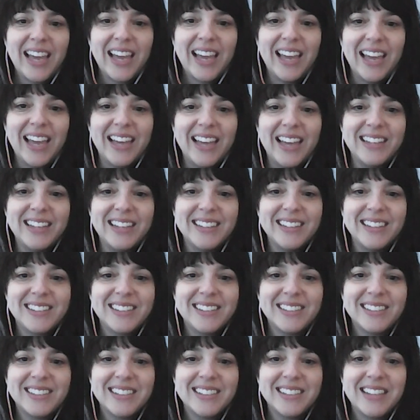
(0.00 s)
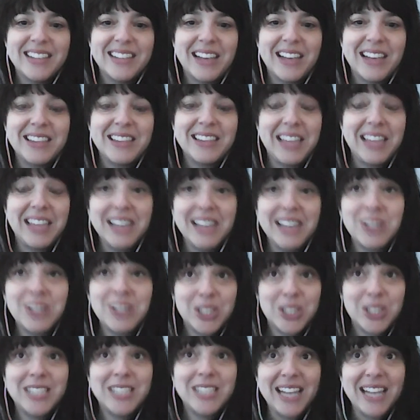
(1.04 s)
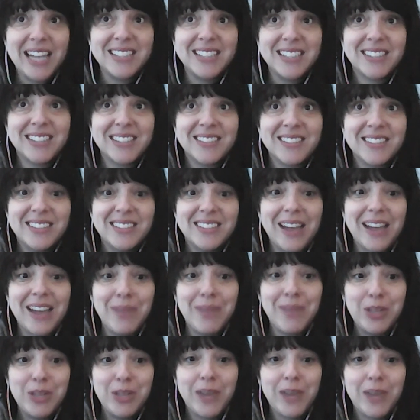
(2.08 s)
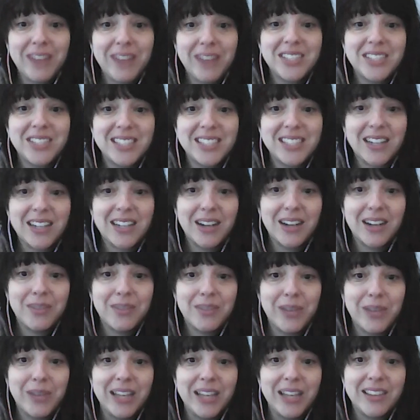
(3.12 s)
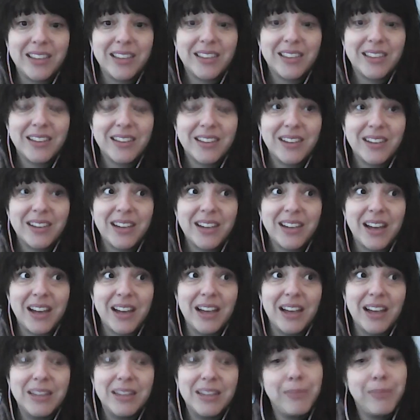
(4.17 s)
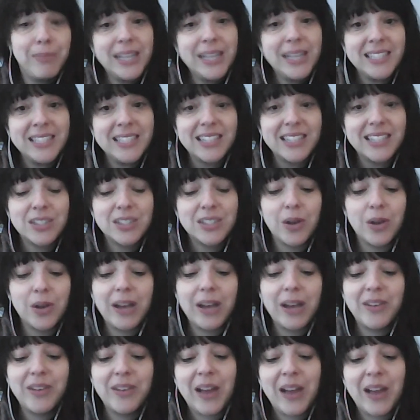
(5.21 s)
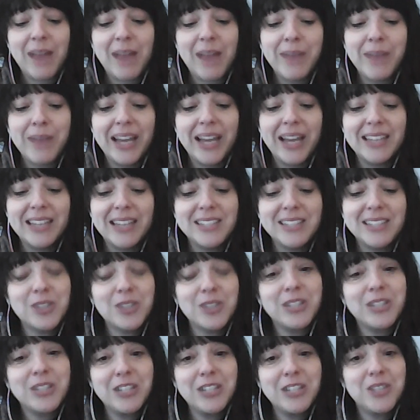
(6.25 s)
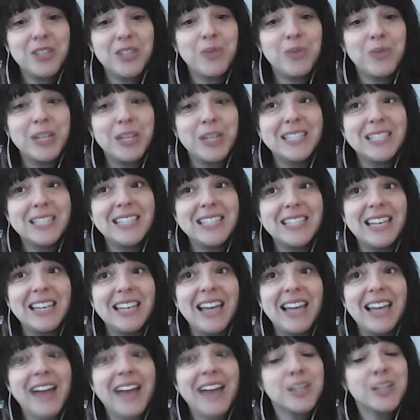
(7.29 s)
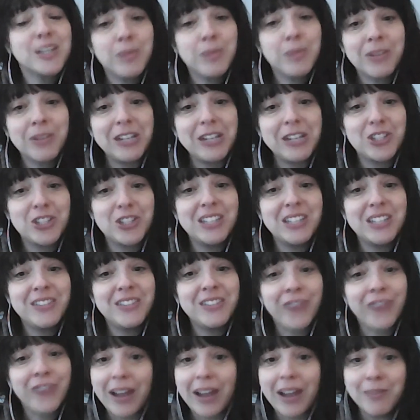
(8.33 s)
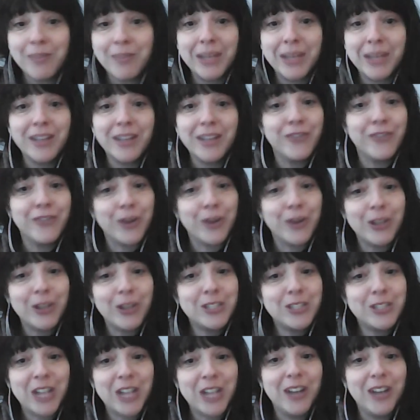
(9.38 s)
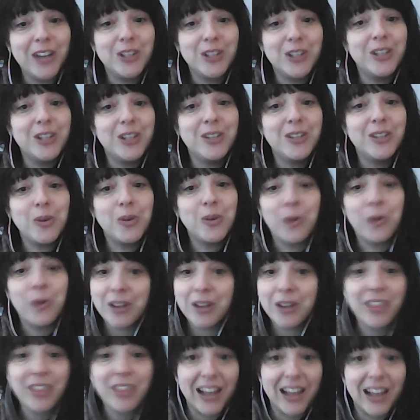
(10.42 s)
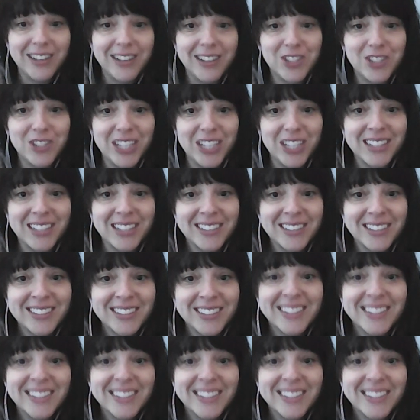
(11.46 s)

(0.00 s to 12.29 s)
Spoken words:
And the answer is yes. I mean, you have to start with the basics. So my dissertation was the exploration and development of early childhood ornithology.